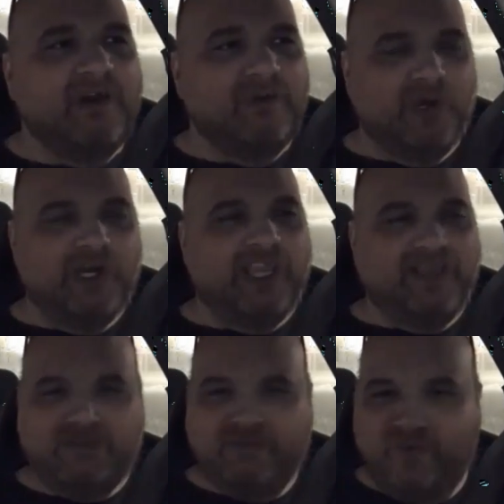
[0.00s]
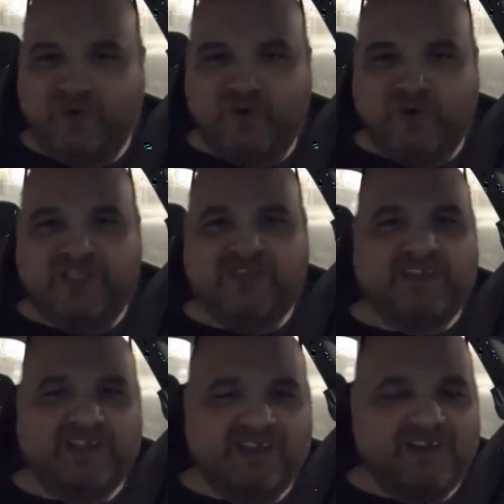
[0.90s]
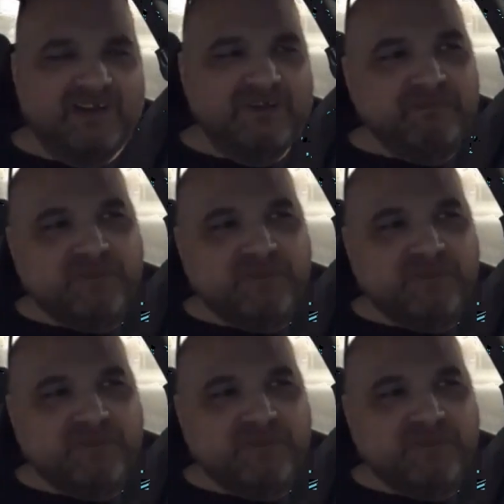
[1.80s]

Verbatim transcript: we're gonna get some food and da da da